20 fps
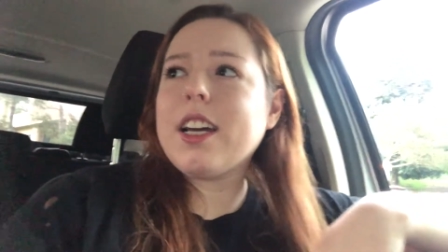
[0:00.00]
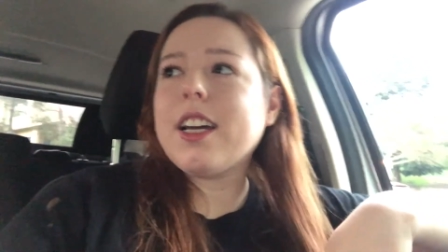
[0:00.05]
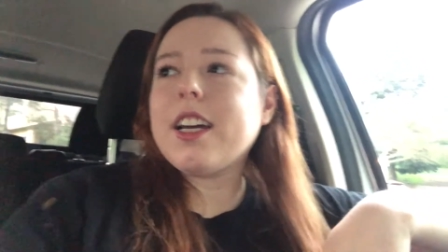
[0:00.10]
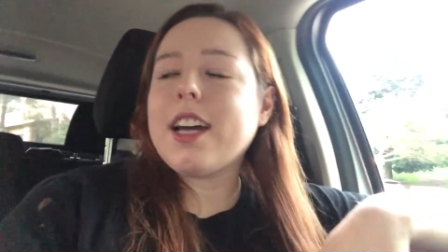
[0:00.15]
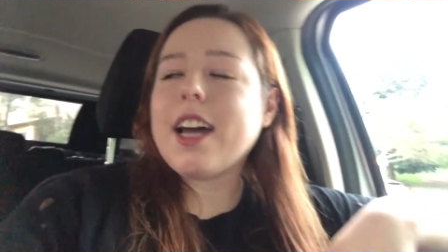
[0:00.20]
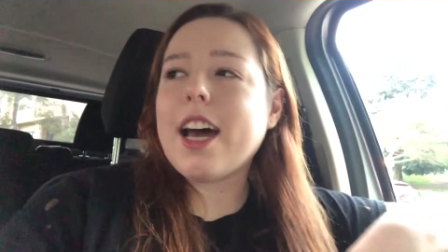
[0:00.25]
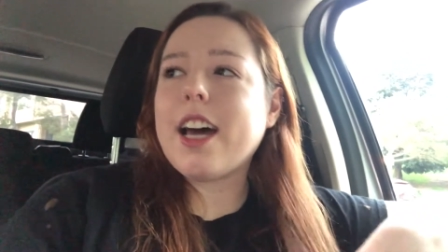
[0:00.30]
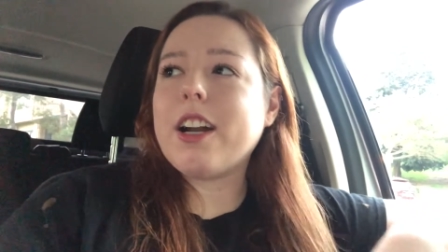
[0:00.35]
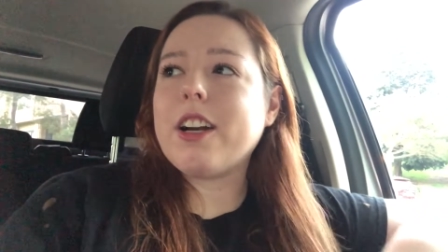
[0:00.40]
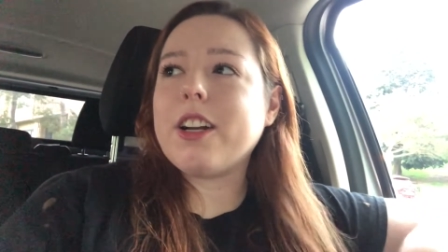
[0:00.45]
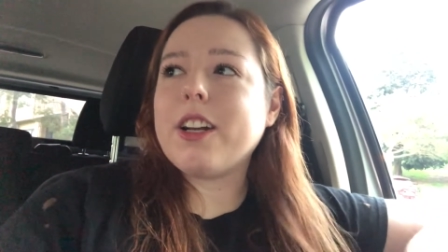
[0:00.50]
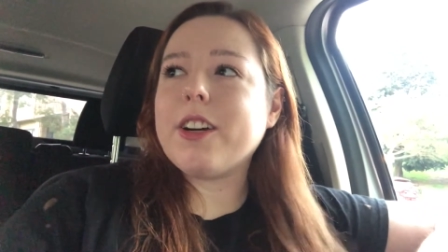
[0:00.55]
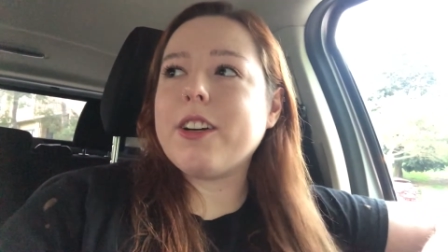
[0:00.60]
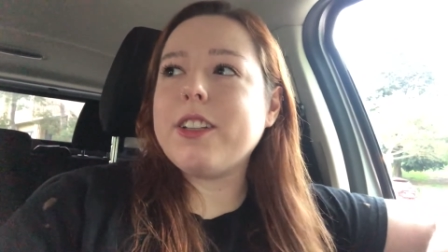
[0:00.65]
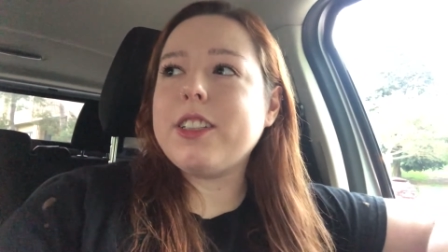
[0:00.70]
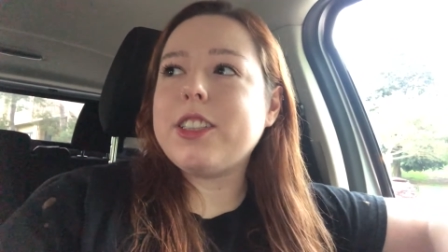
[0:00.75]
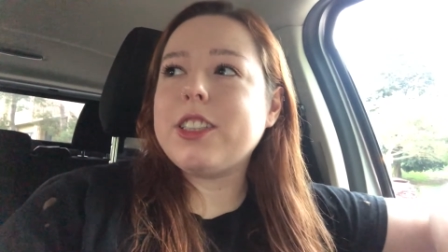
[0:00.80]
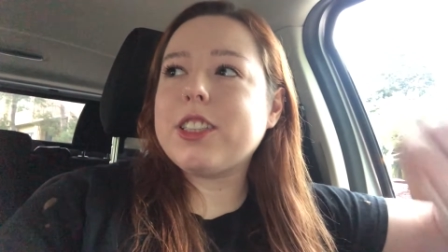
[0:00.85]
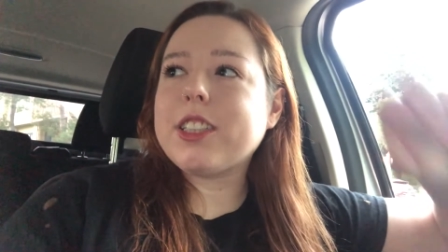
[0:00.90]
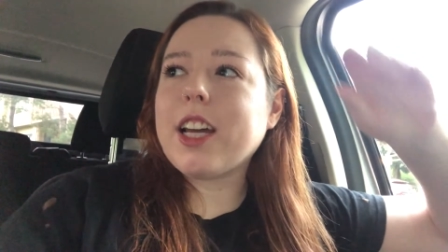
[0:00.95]
I don't know,
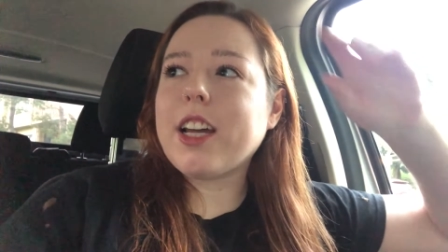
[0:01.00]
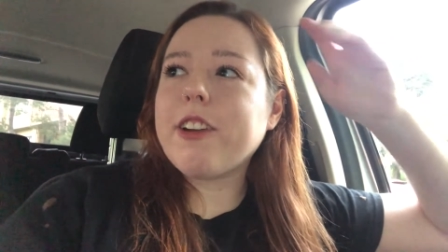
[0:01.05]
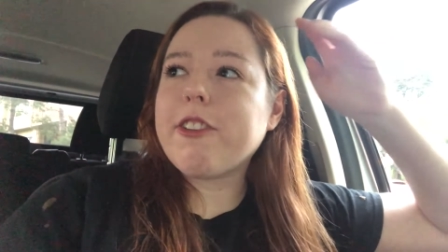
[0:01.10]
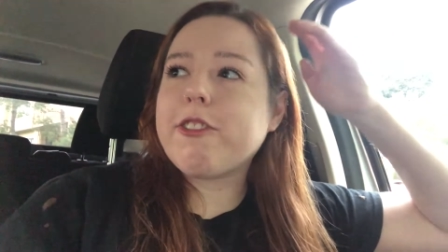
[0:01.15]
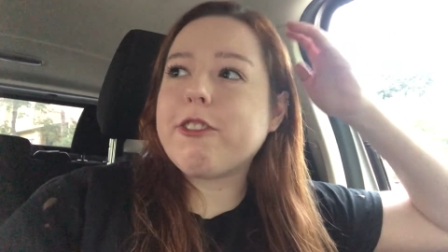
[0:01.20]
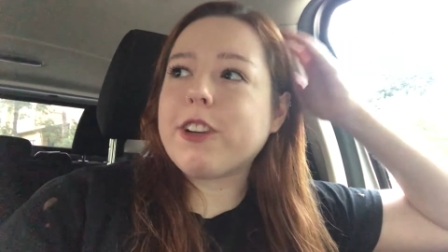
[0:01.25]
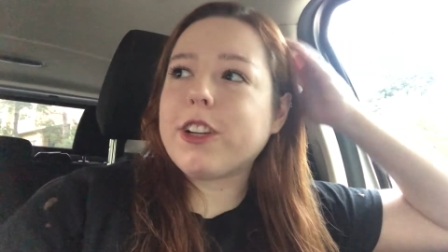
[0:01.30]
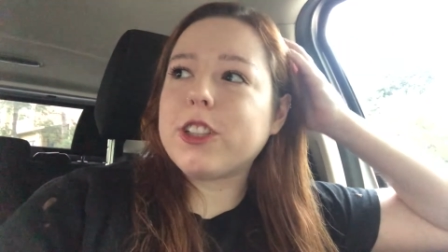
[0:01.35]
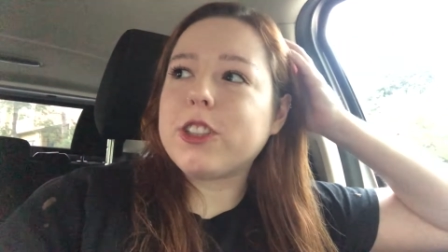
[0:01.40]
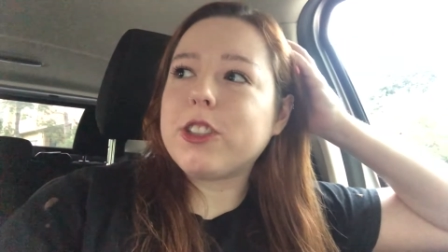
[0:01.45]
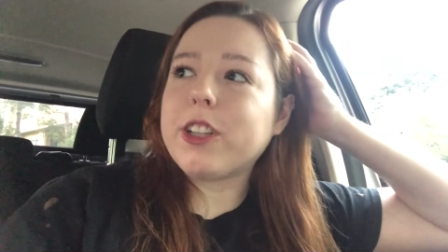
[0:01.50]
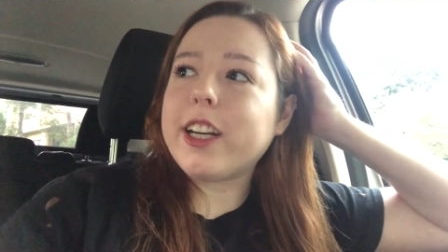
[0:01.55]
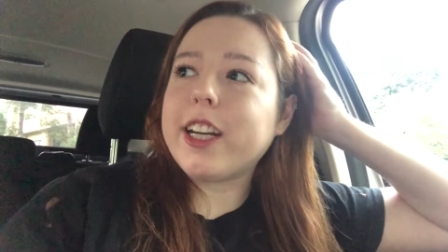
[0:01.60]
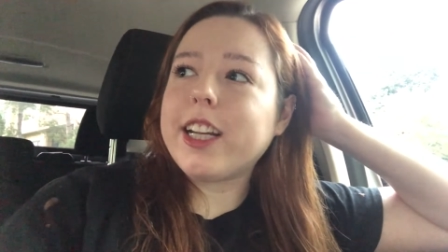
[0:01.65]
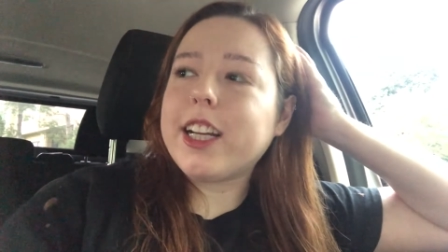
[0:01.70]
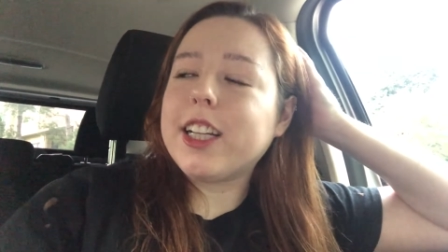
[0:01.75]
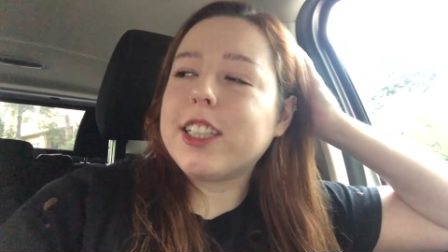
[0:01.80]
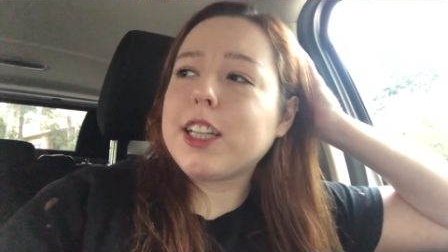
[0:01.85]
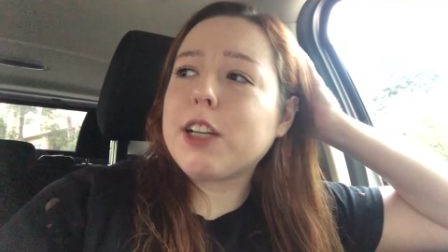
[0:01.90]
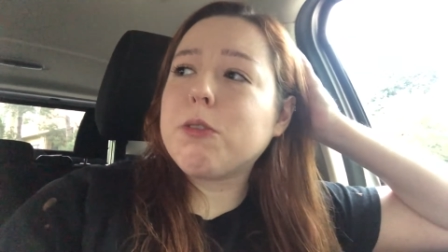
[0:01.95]
it's just kind of frustrating
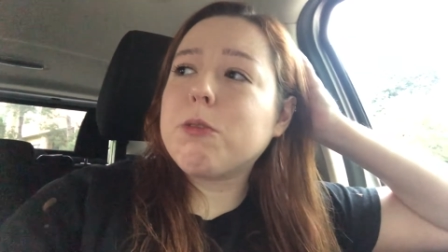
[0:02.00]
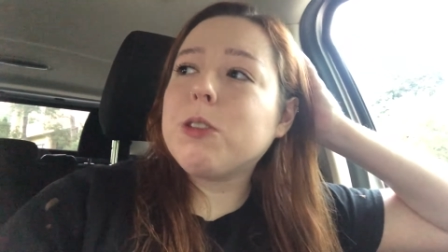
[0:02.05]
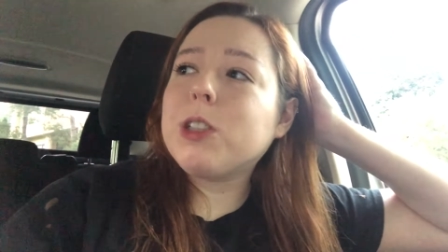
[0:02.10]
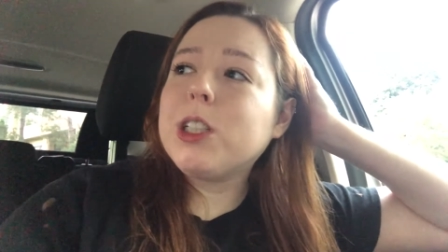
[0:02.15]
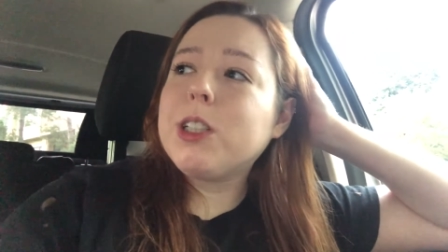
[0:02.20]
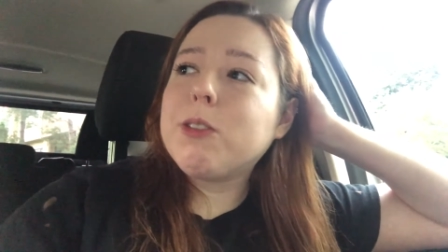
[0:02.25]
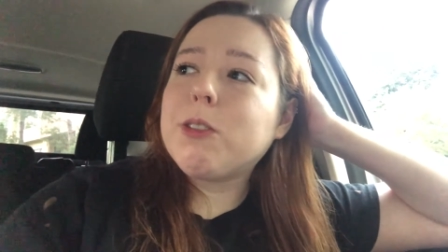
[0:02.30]
because I really